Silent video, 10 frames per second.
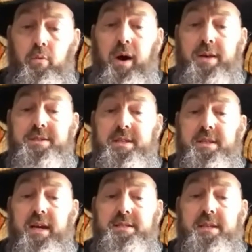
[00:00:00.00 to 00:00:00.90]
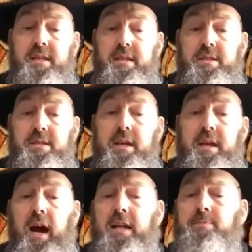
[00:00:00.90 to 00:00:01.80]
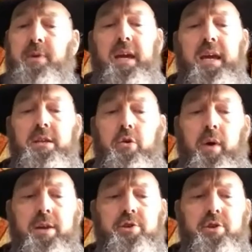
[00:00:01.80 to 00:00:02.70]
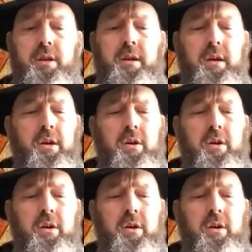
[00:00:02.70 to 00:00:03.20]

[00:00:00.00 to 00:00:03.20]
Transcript: Whilst discussing this, the gods began to question